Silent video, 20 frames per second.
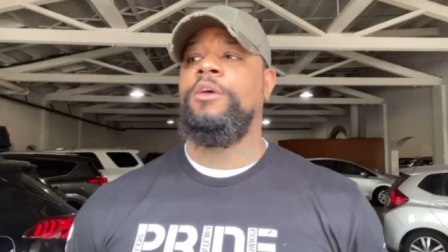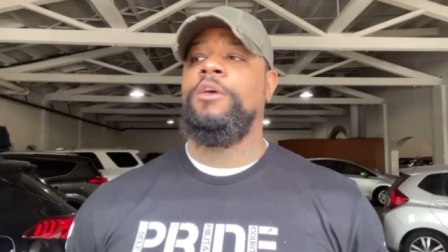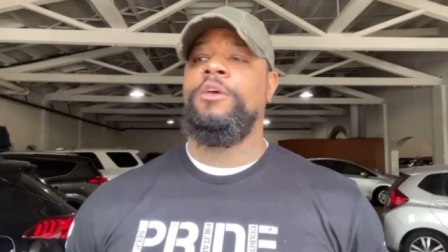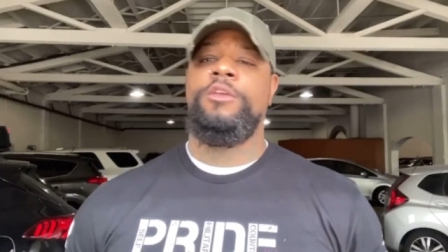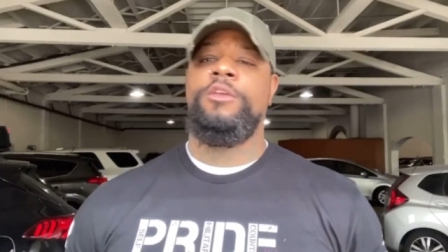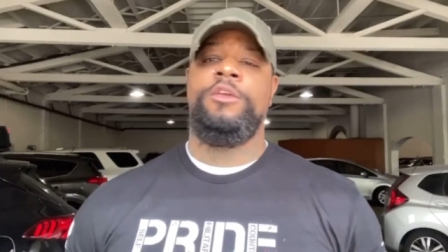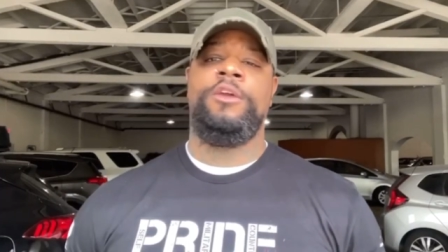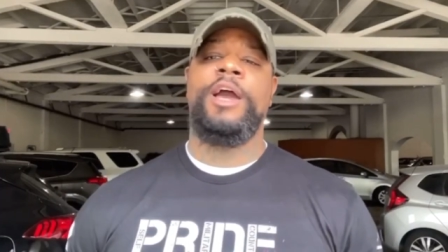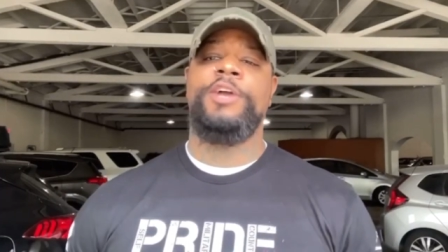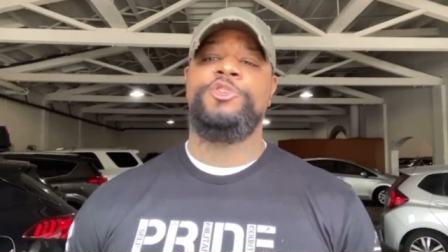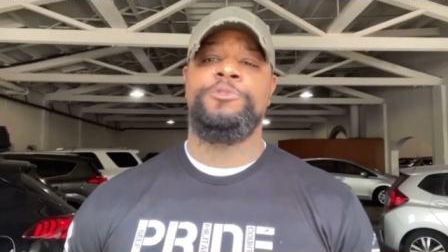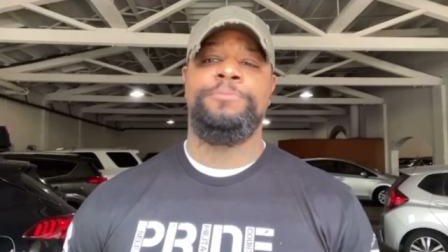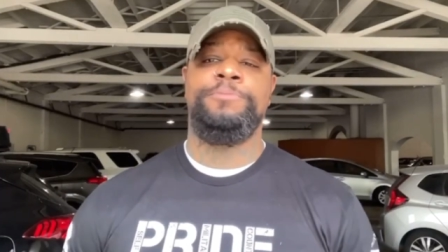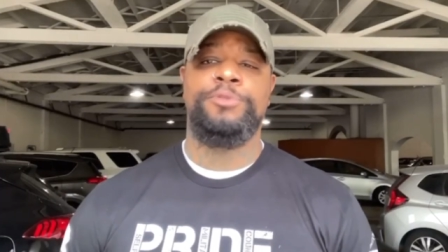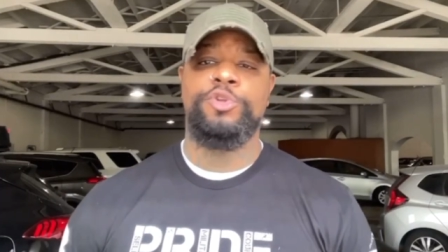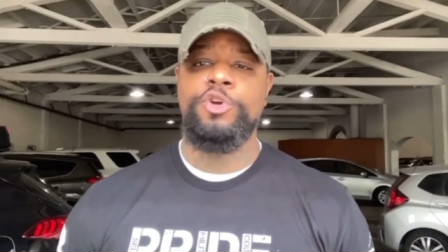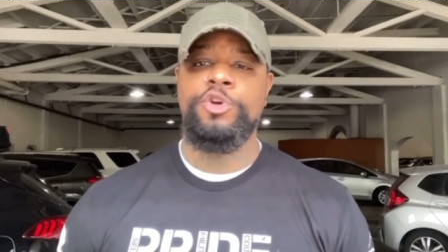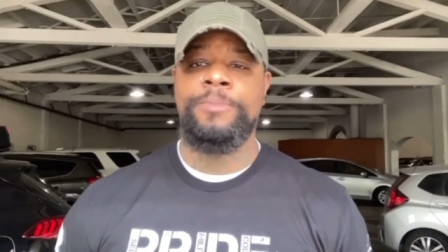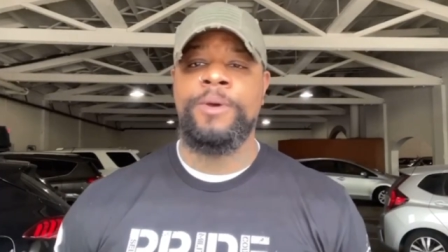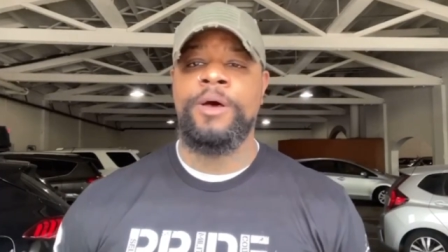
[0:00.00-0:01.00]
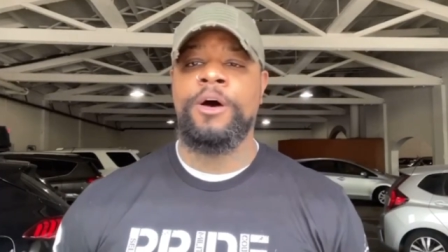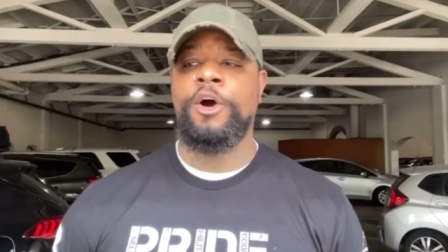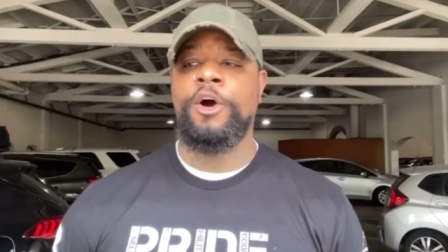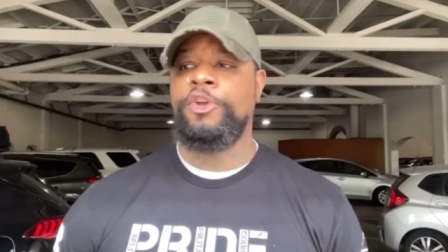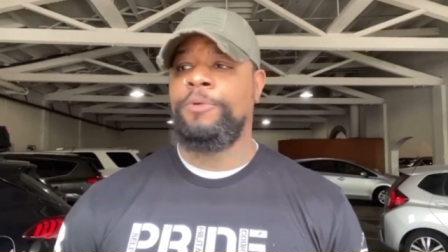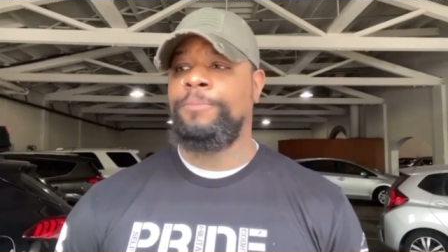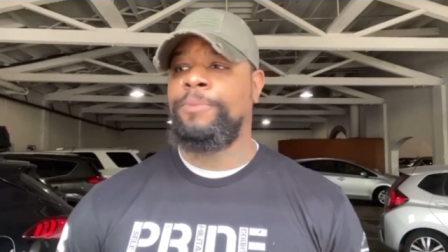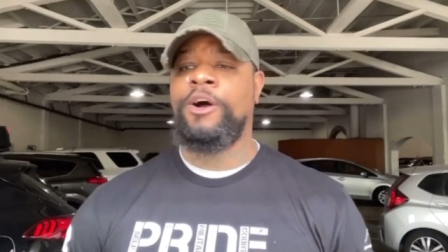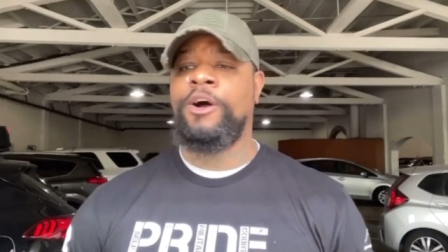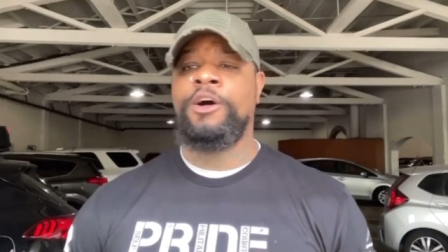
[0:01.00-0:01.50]
you got your blue belt,
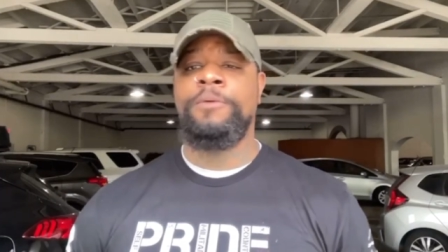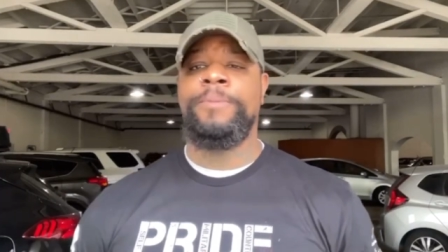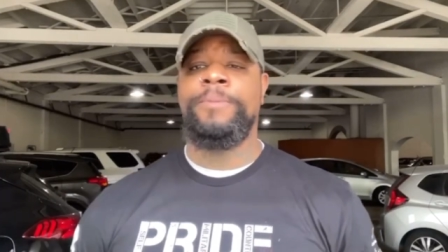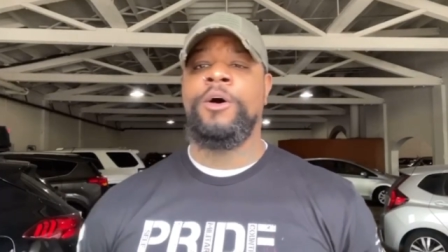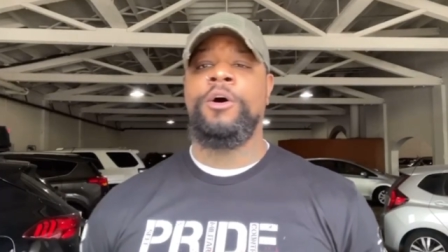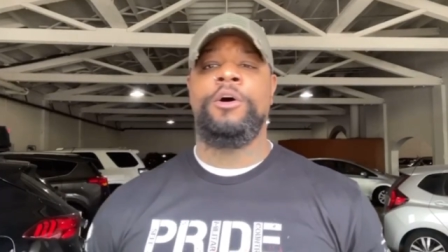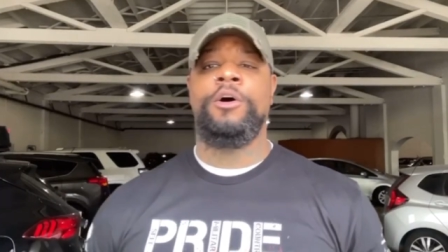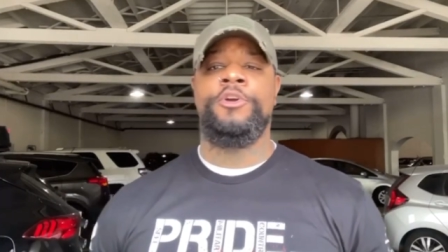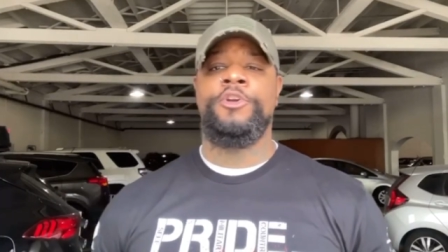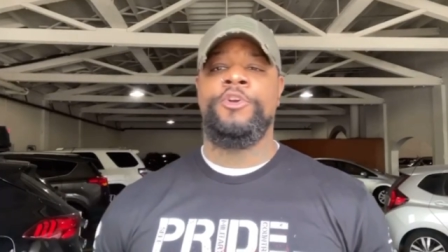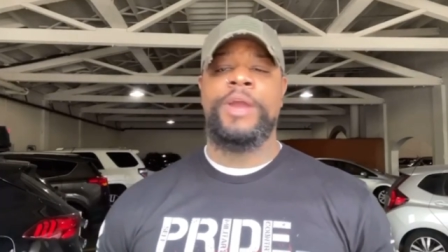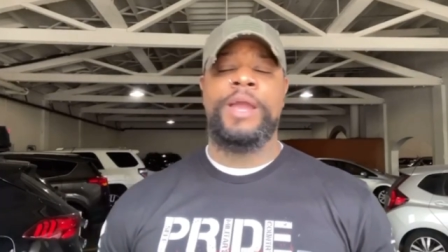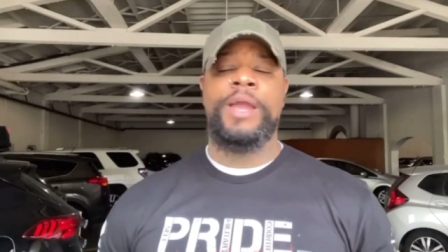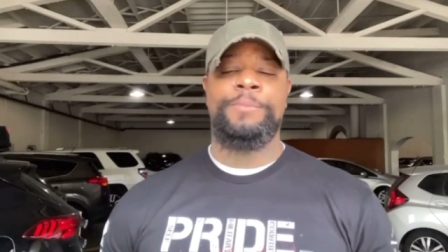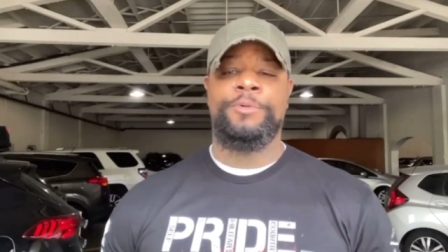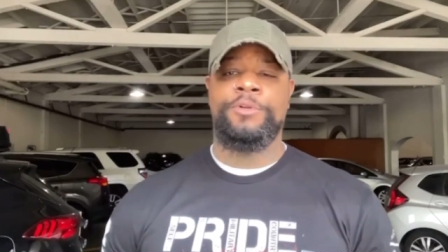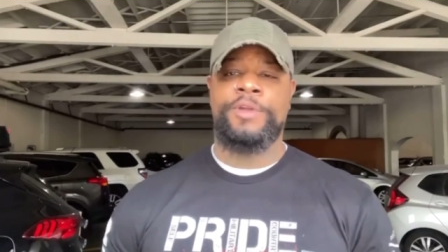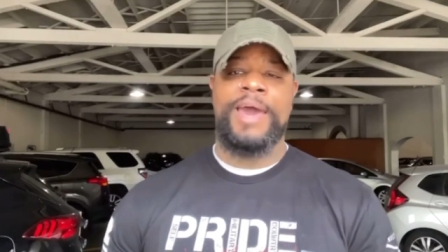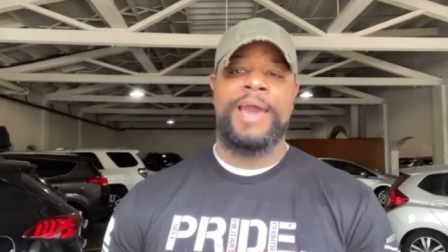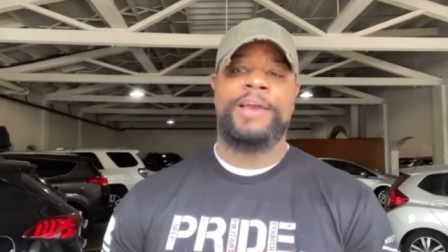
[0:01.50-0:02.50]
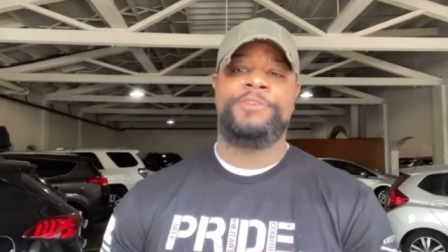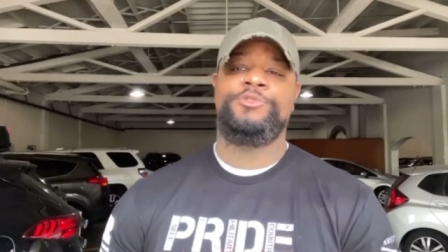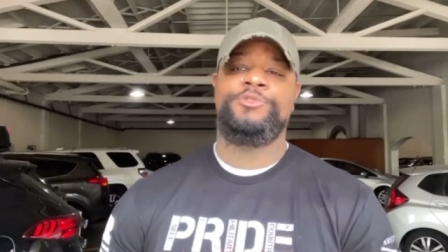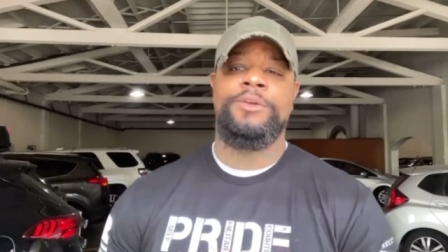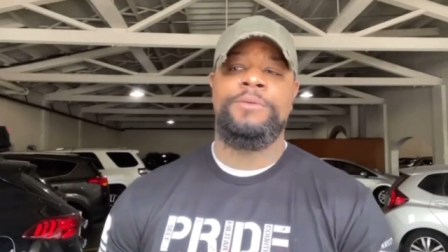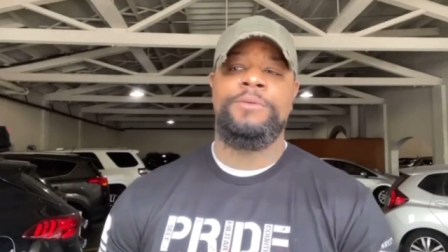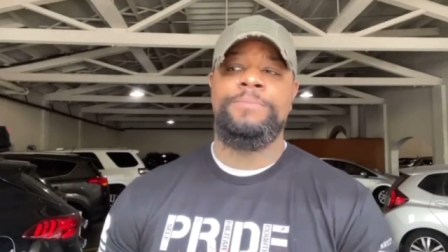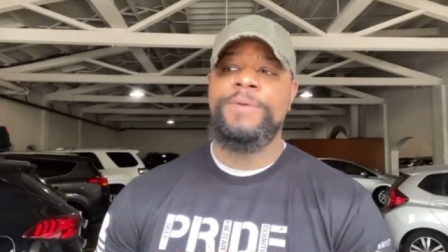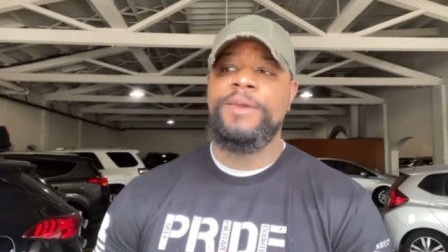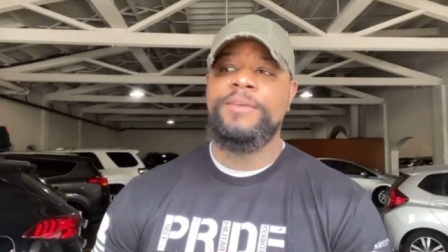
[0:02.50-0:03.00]
your brown belt, you're able to
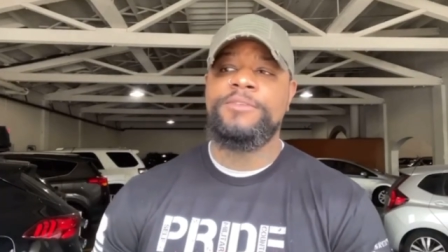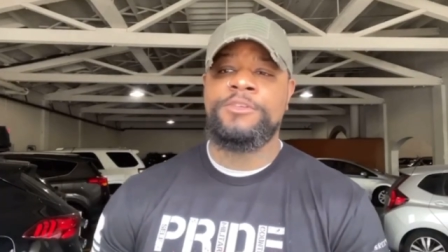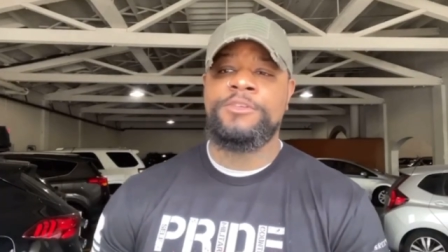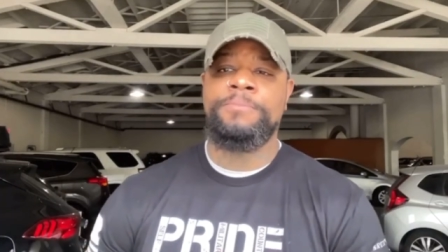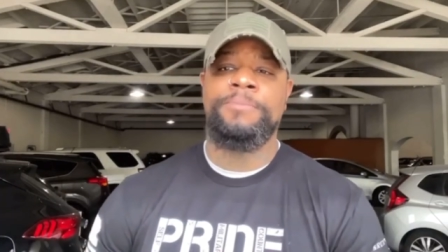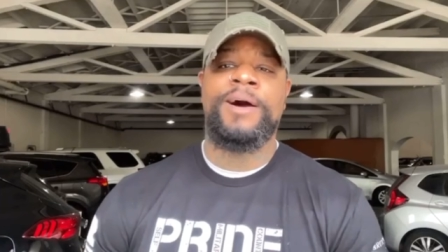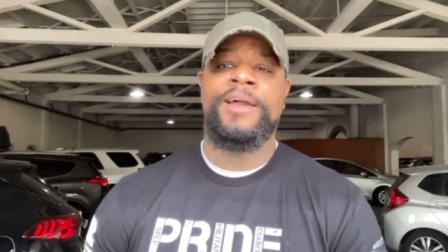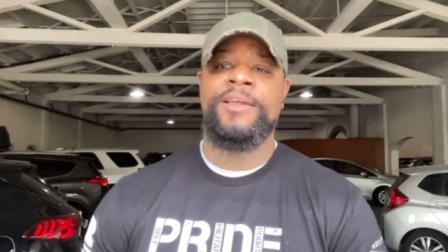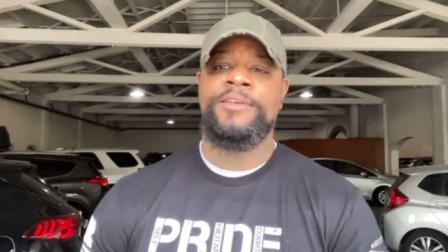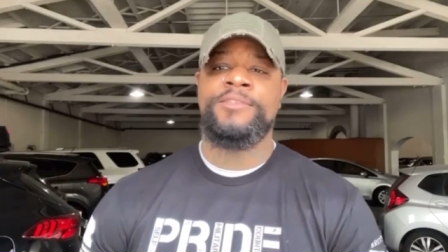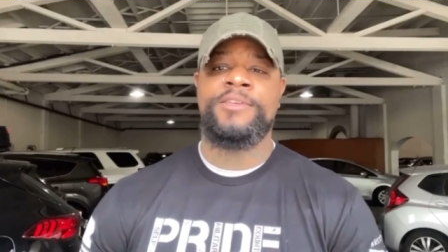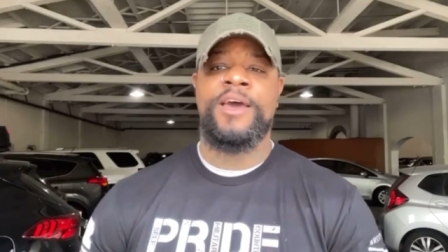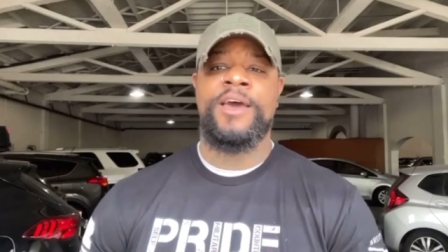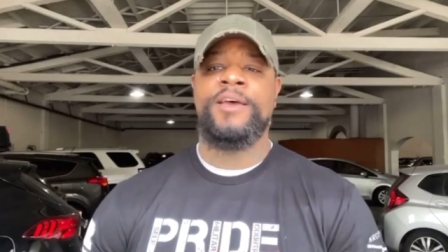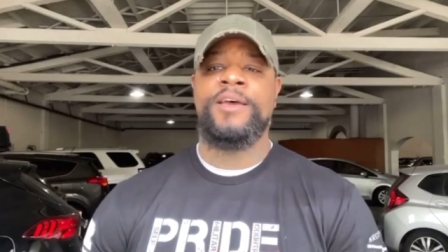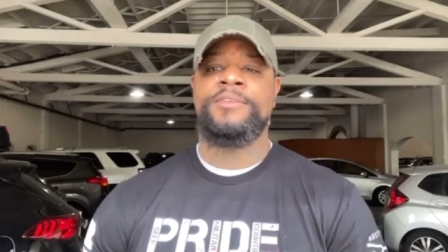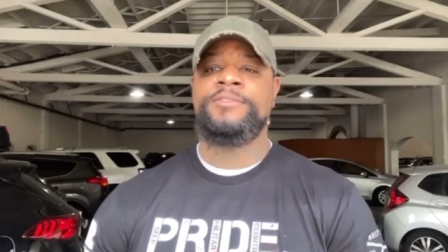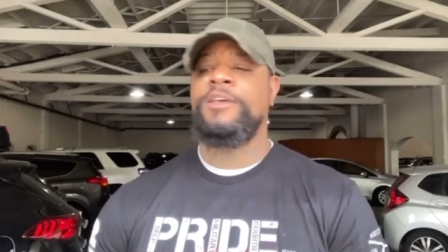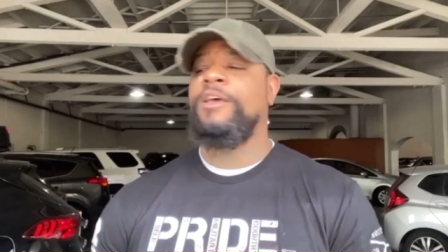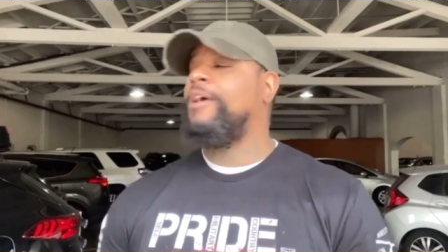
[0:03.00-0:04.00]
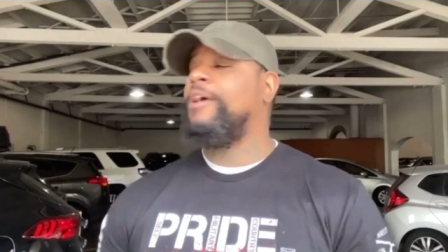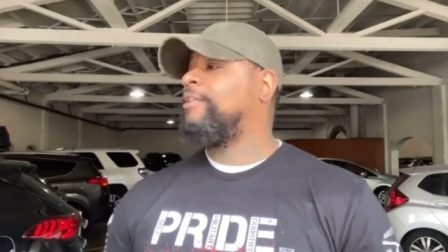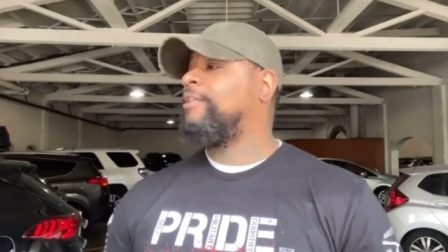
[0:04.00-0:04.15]
actually beat somebody's ass,